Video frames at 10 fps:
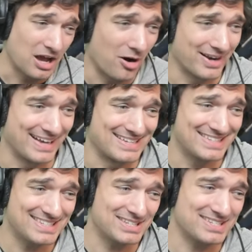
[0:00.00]
All right, guys,
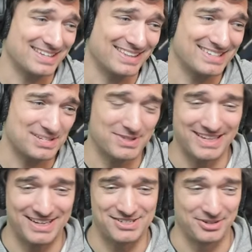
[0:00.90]
this is this is what they
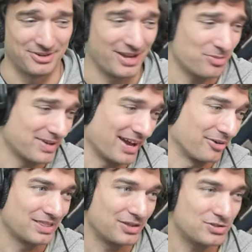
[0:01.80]
can do. Hear me
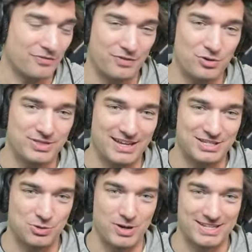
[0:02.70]
out. There's a few
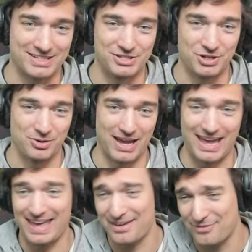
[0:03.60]
things Squeenix can do
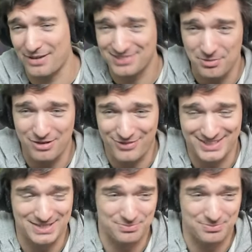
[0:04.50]
if if they want to fix this